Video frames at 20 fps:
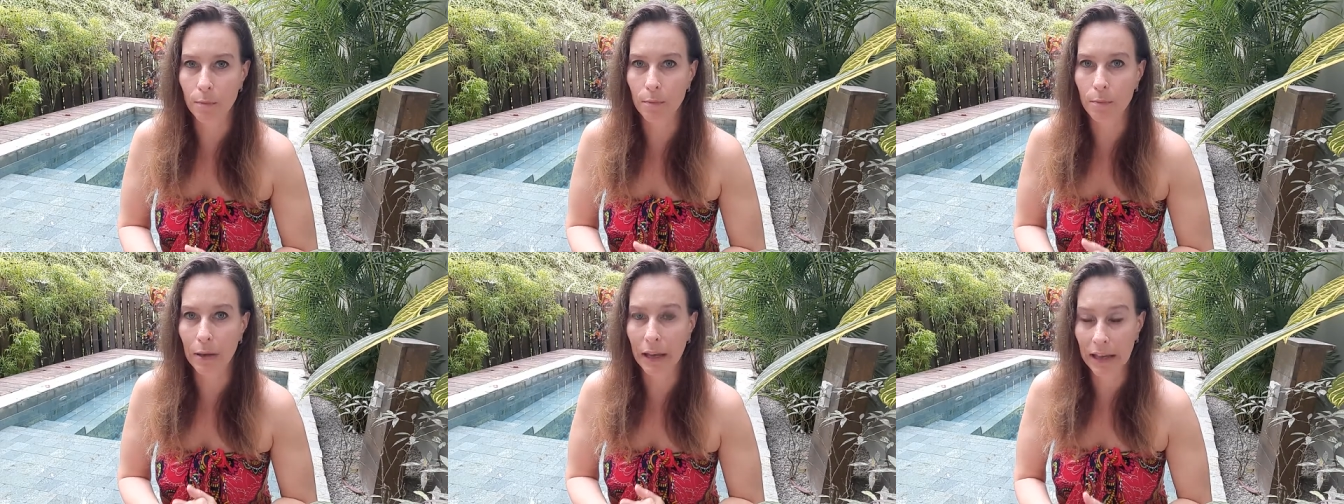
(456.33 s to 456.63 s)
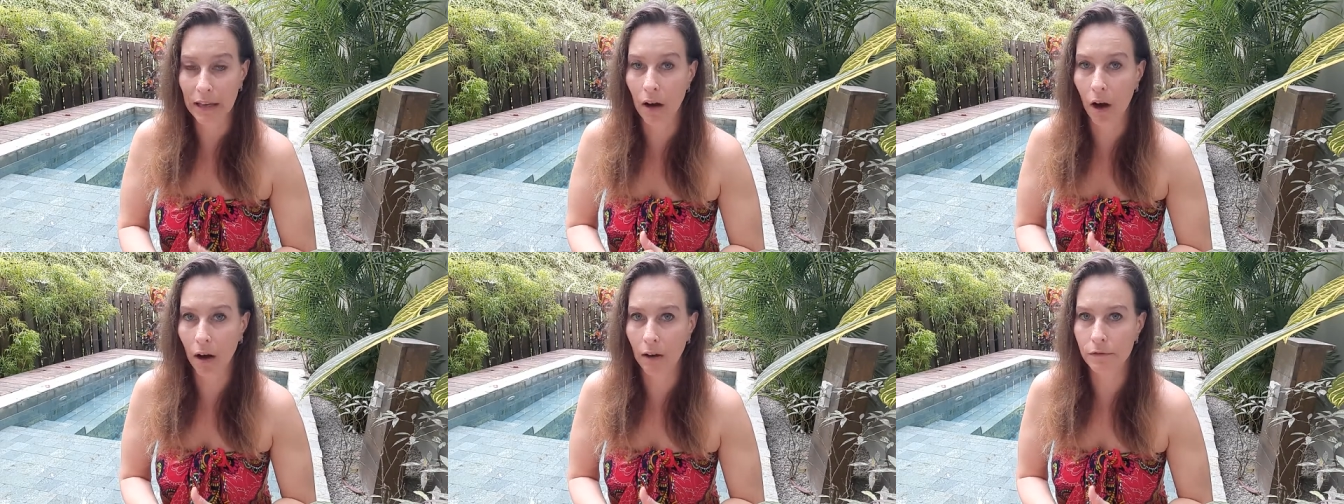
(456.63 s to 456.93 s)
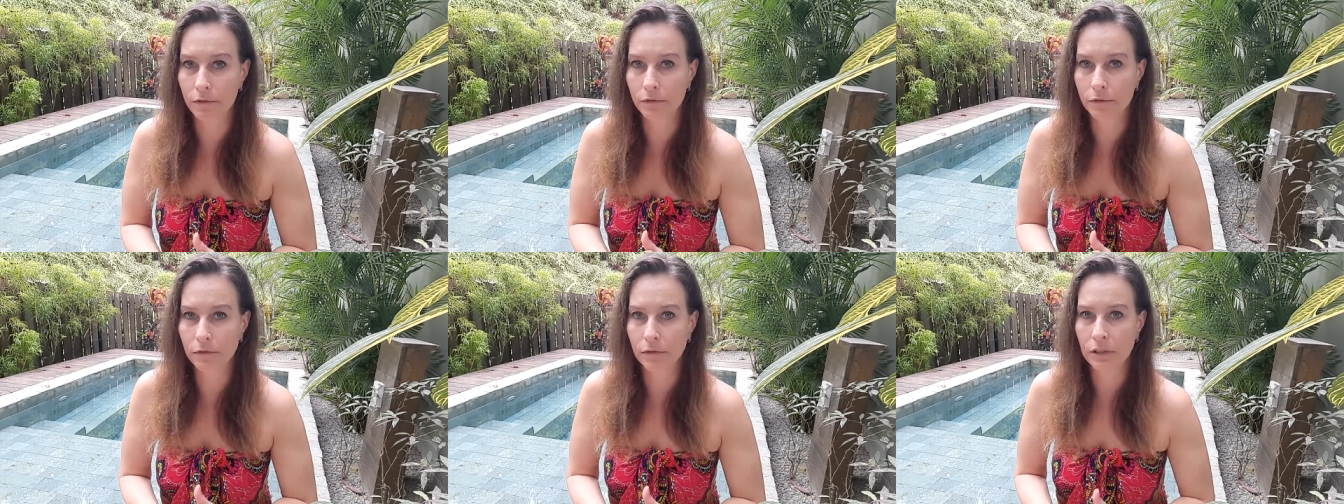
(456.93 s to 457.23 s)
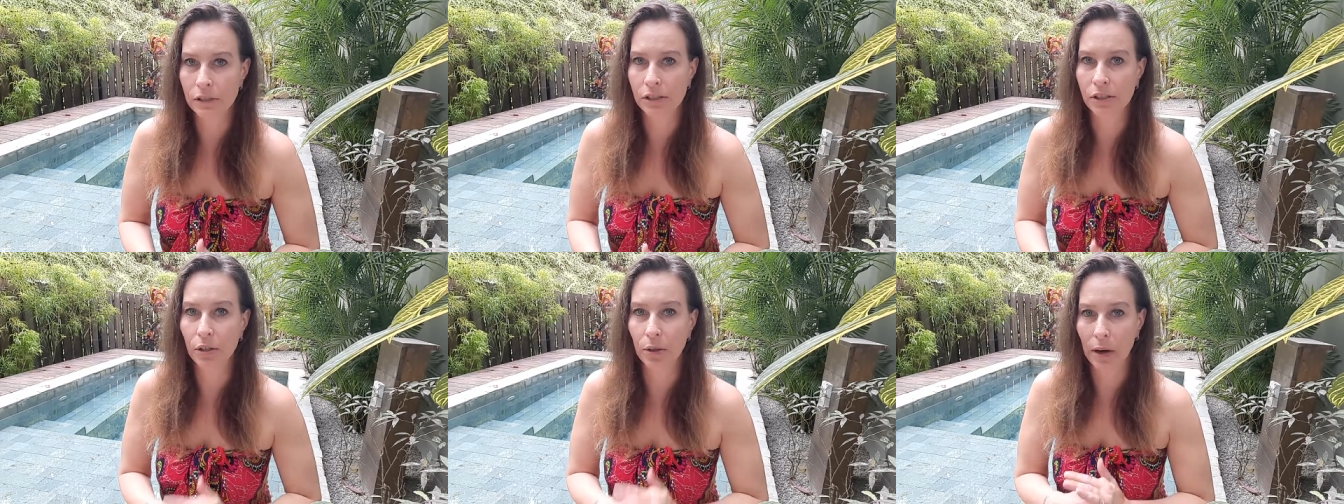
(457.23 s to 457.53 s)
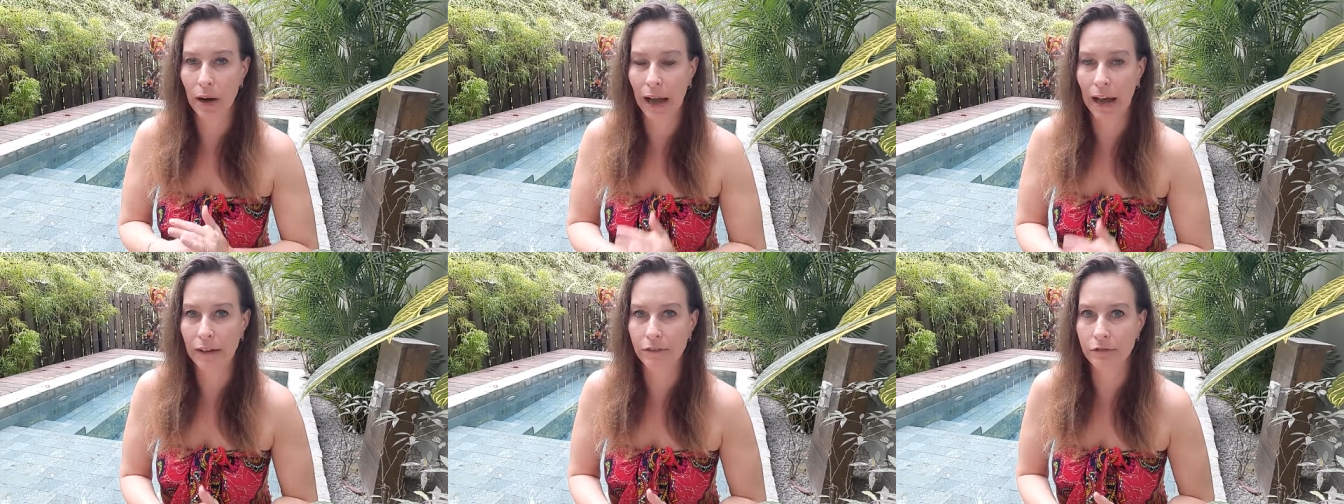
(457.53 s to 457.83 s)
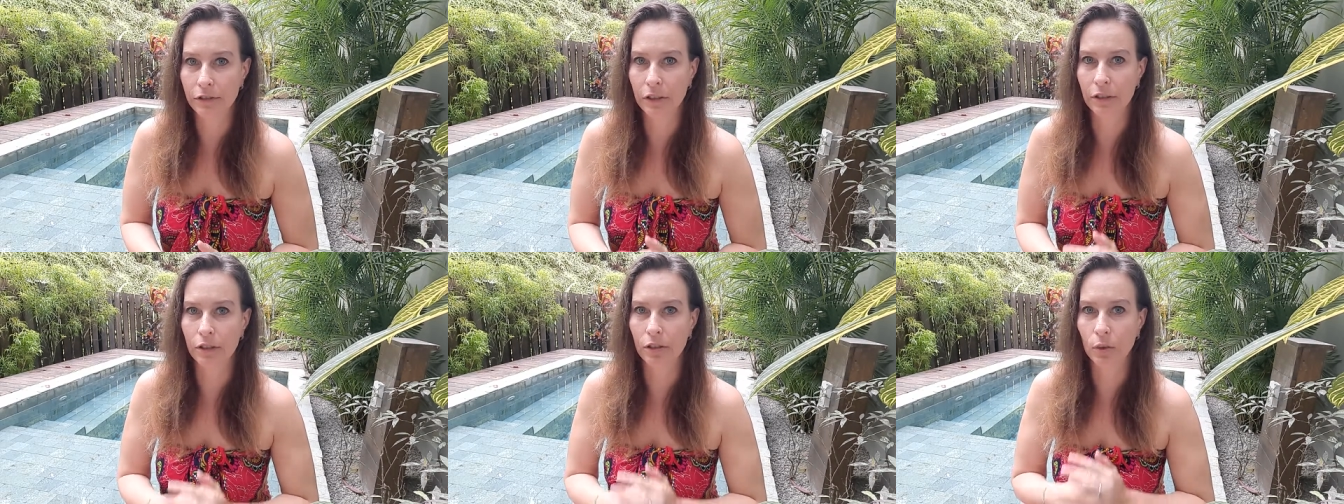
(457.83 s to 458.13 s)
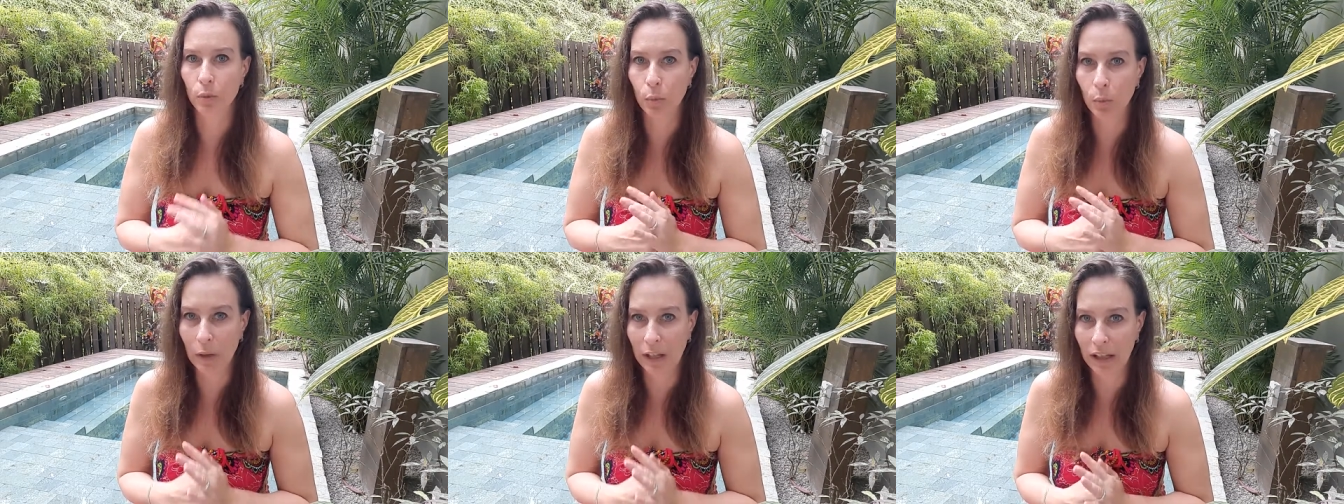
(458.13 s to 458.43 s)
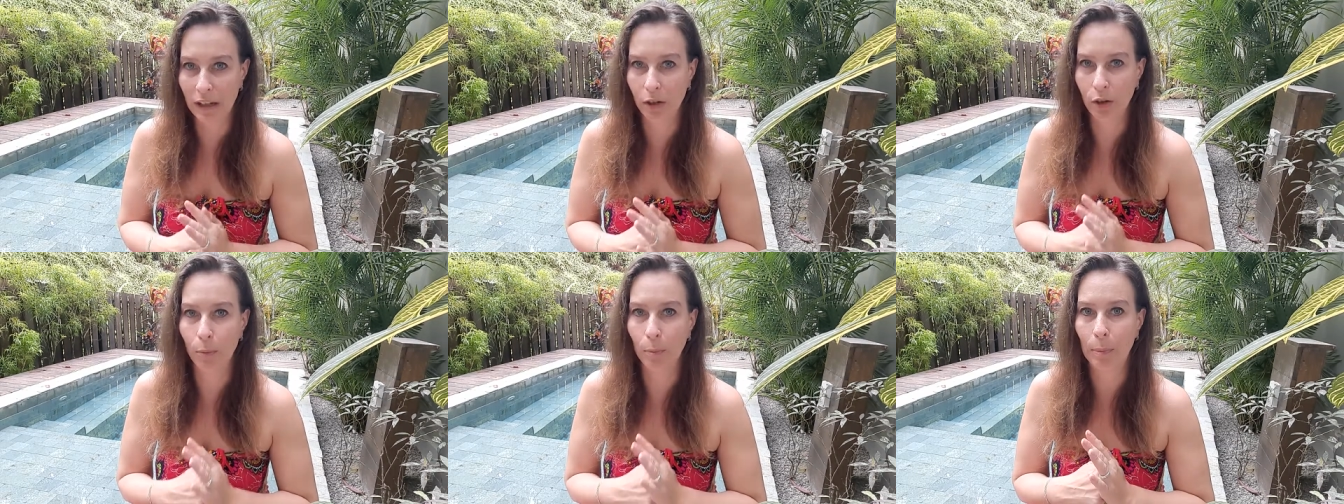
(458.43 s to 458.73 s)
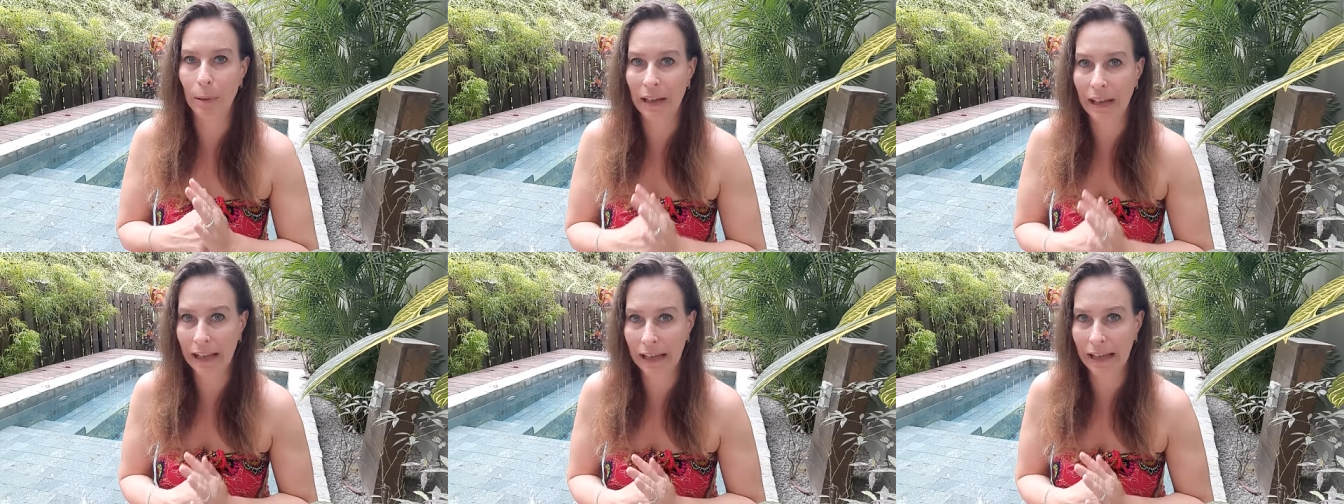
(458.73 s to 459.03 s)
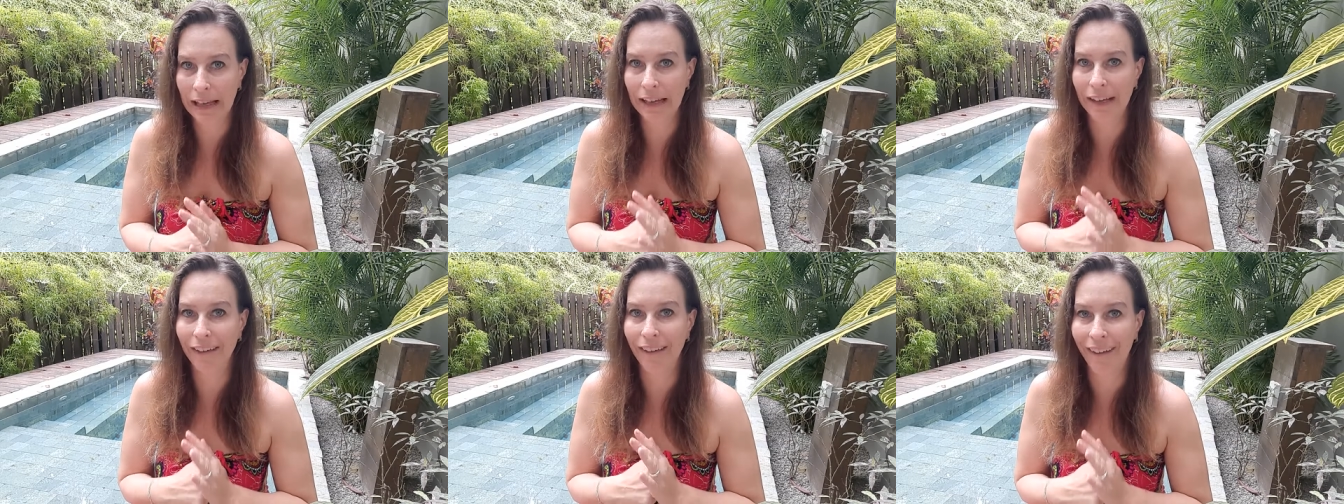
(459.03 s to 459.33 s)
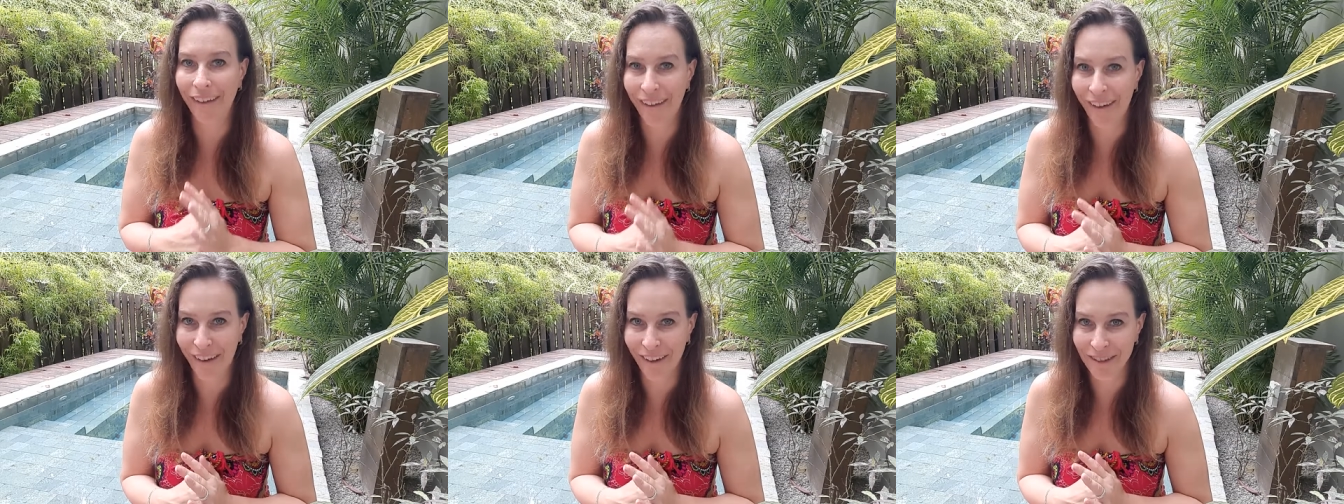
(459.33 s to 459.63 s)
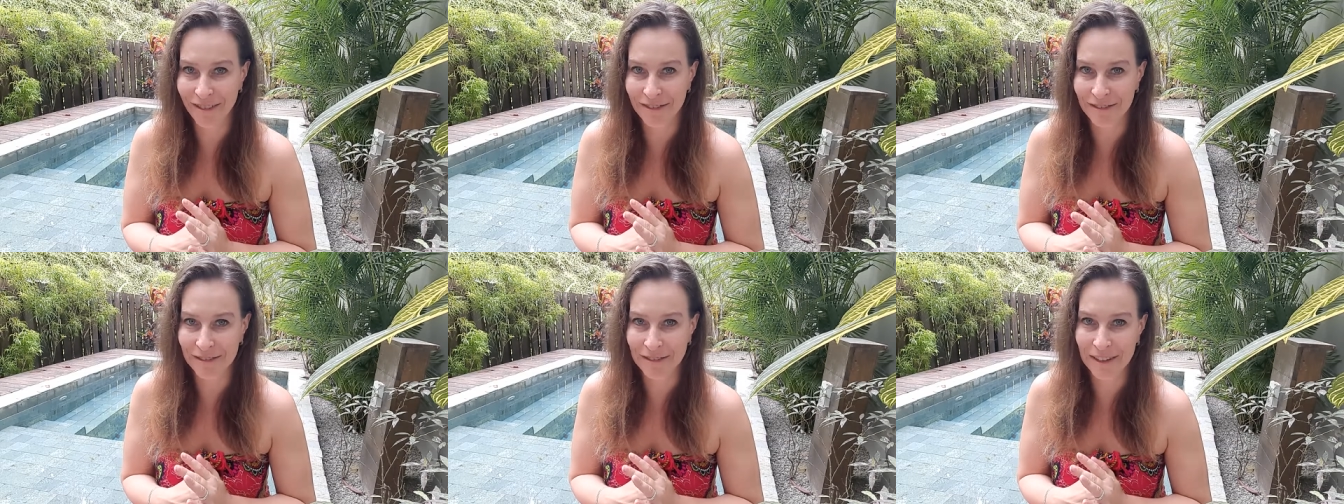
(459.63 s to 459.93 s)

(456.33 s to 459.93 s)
pay off. Your efforts will pay off.